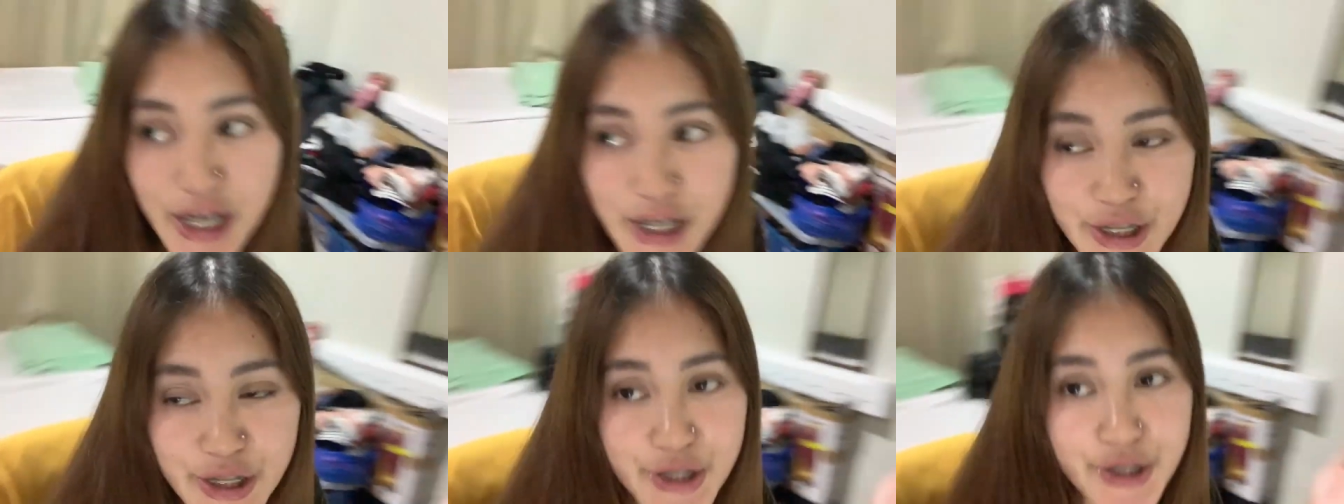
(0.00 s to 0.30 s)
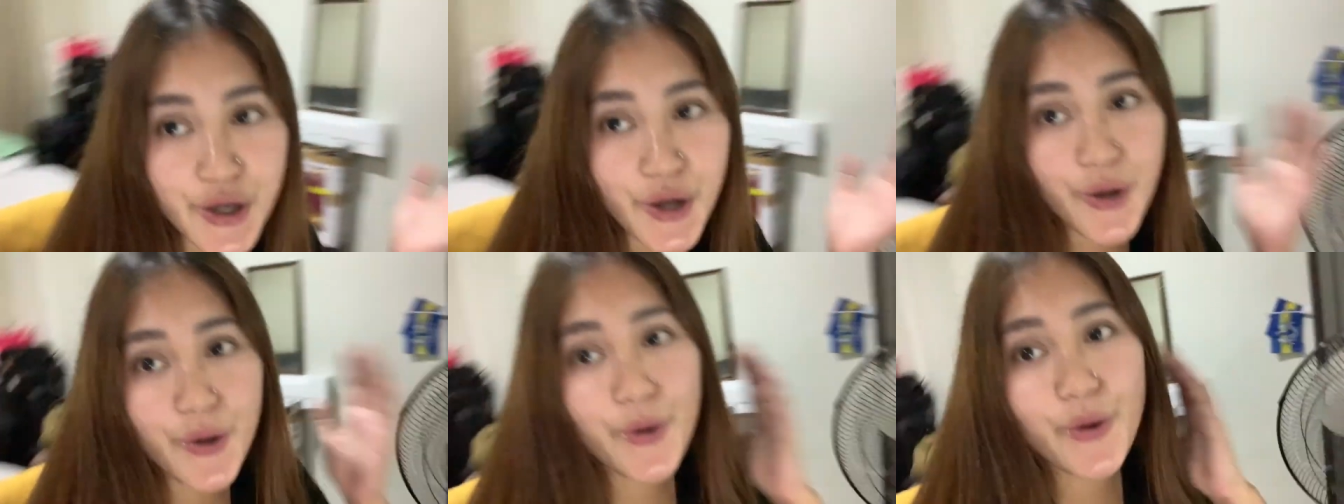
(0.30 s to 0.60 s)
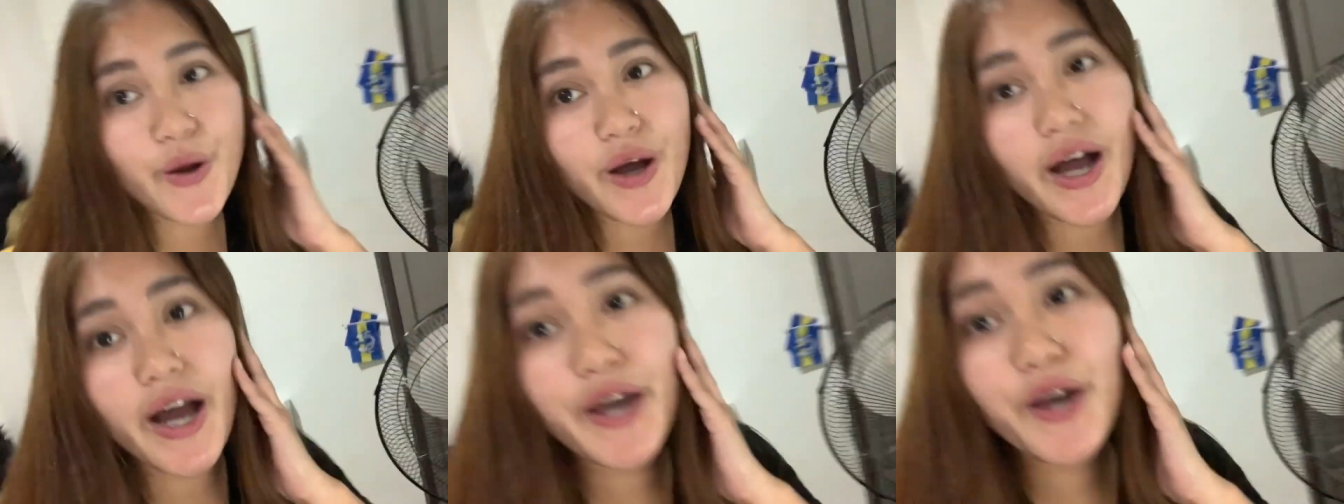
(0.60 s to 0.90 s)

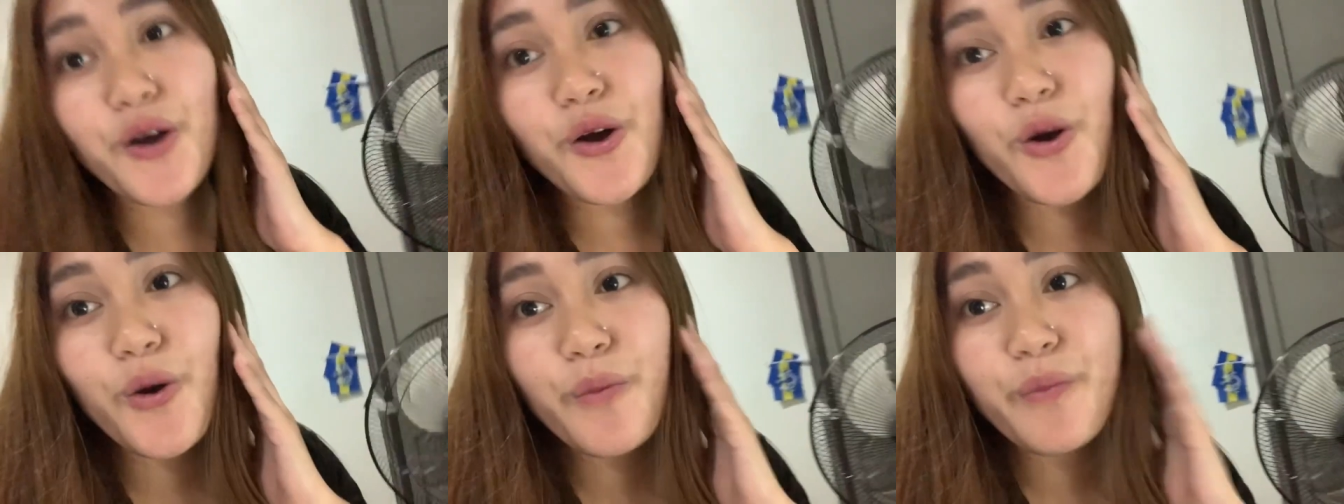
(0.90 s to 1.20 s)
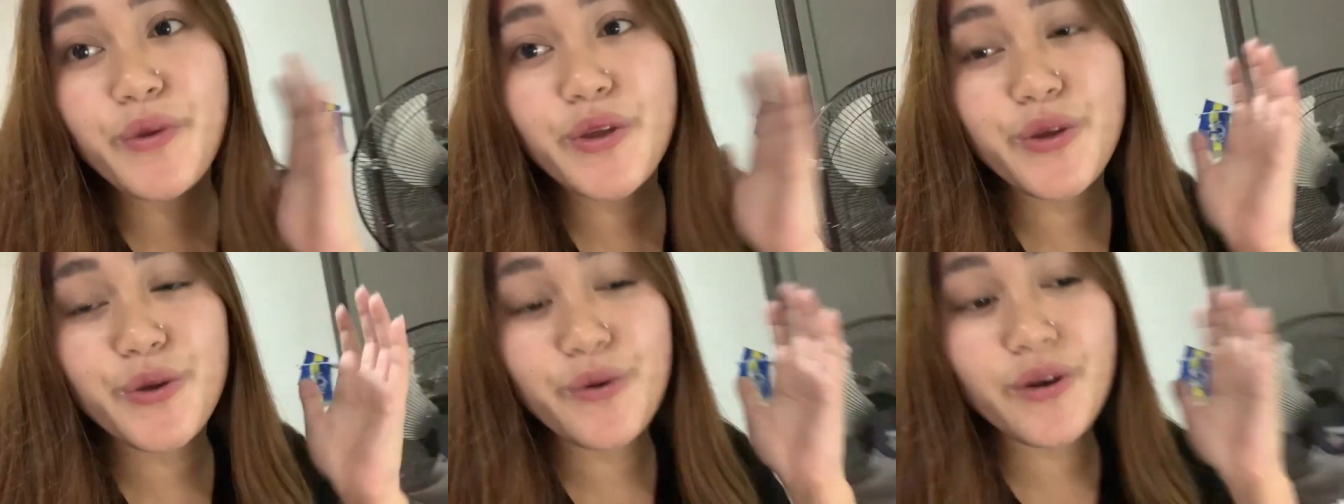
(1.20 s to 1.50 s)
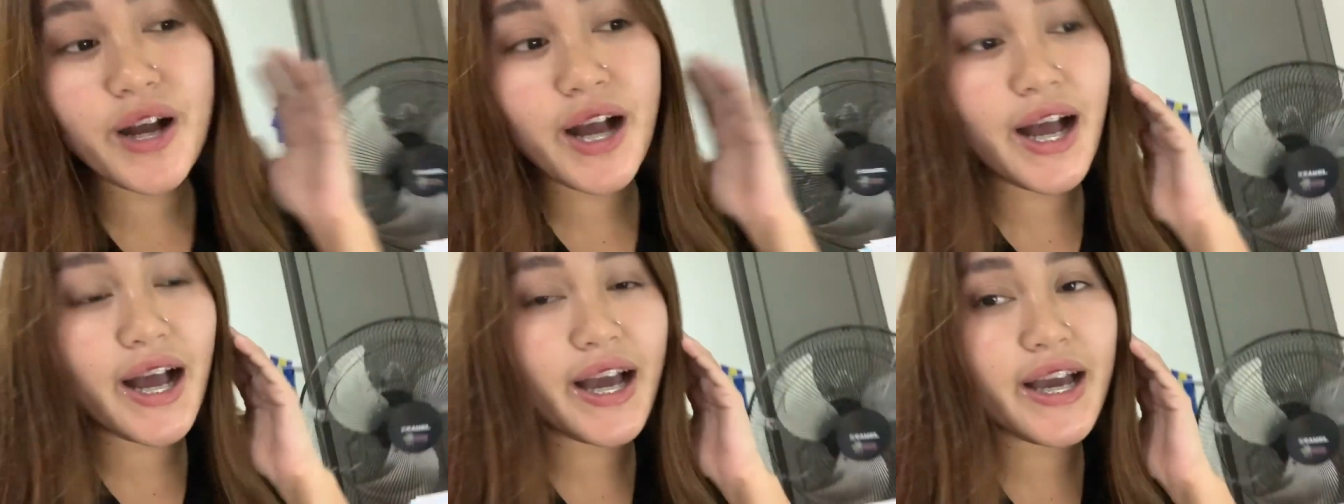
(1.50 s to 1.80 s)
So I hope you
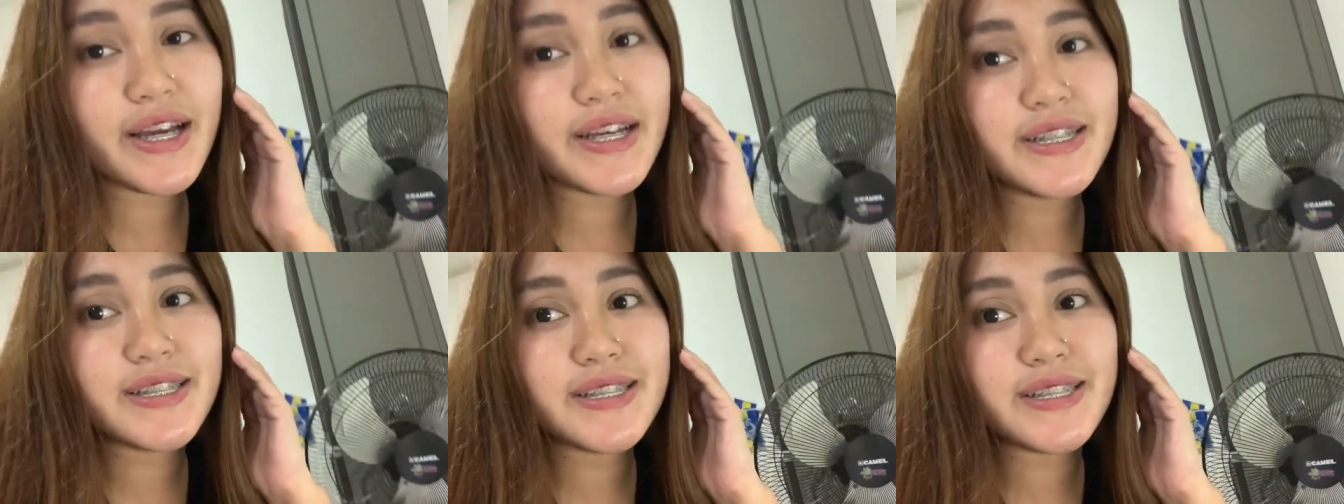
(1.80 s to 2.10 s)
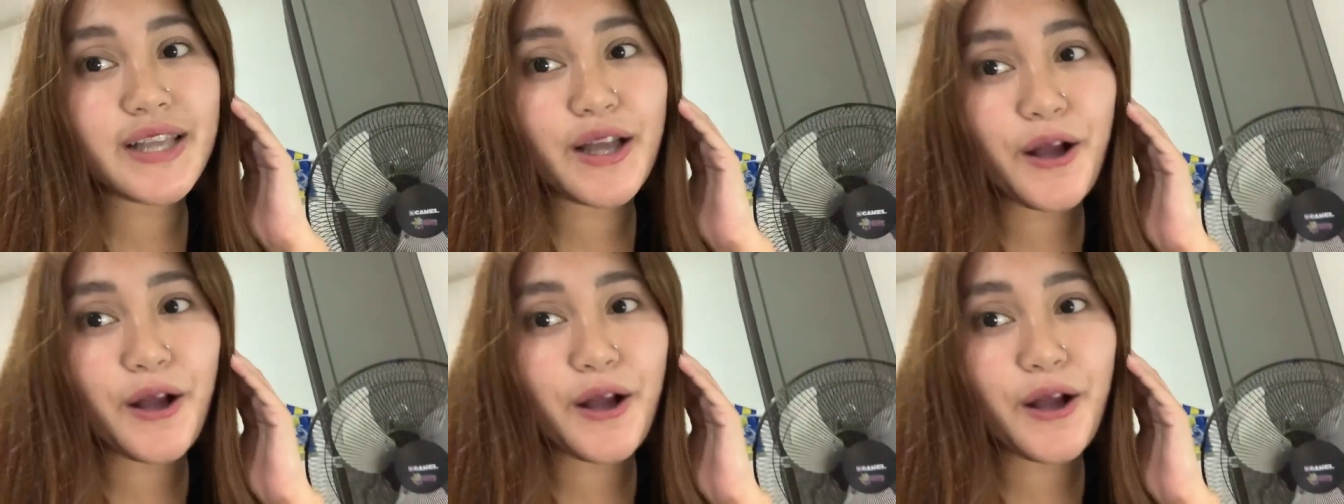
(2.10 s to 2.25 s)
guys